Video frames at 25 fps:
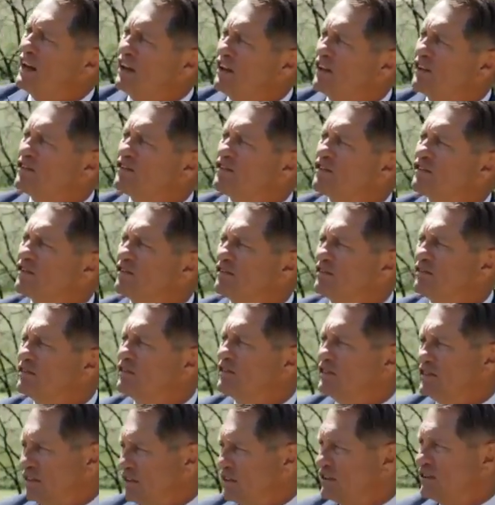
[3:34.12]
is,
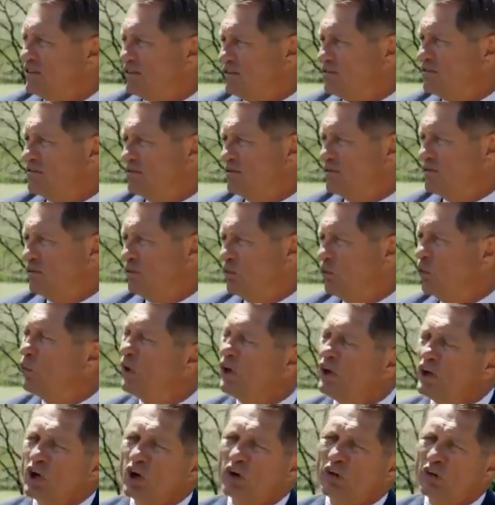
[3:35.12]

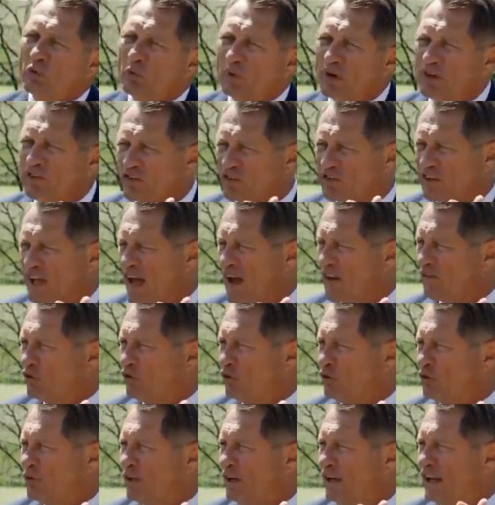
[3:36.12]
we know that we just have
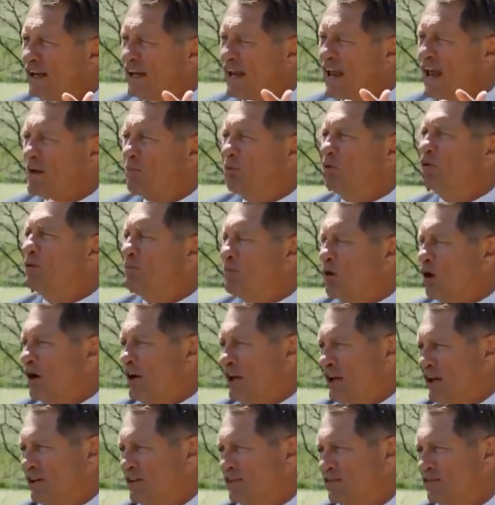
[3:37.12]
to enable the body.